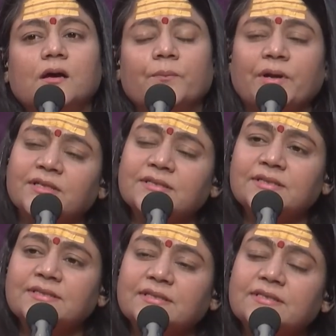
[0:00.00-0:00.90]
Brothers
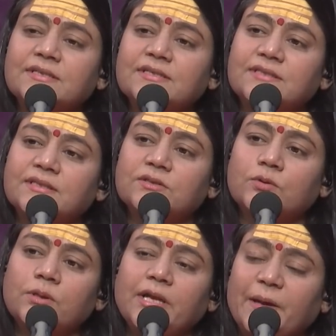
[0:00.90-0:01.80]
and sisters, this
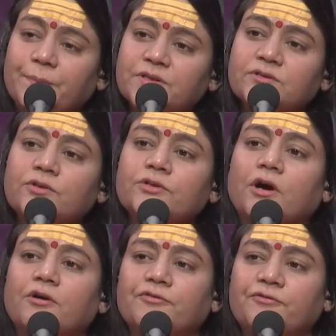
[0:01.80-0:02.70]
whole episode
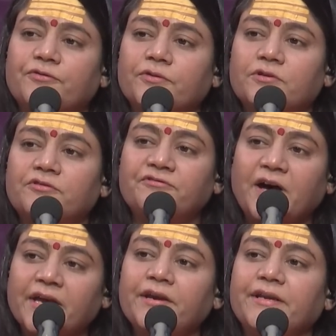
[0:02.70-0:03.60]
of
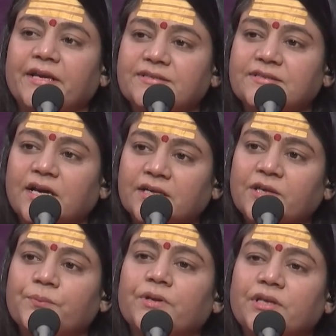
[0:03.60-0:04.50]
fire test,
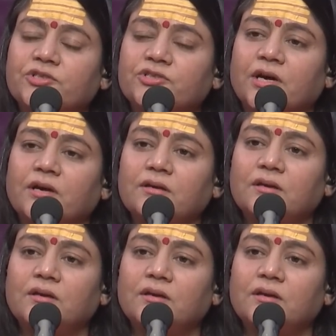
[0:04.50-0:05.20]
Agni Pariksha,